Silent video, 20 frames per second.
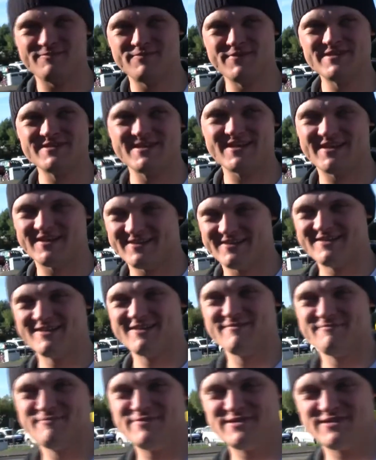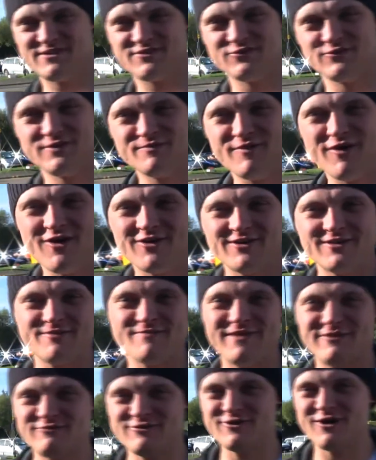Busy. Busy Sunday morning, the
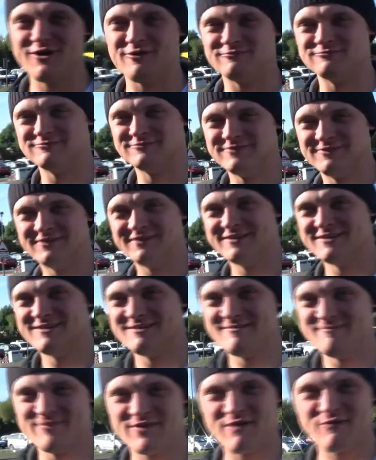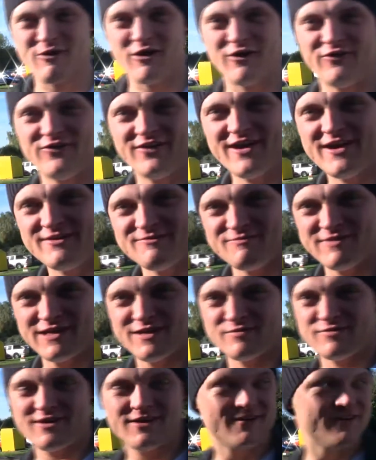Metrodome don't. I'm Colin there to meet
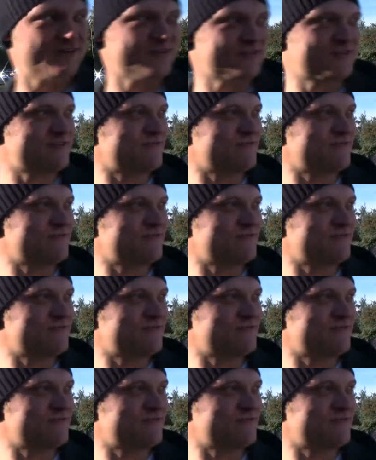the Breakers.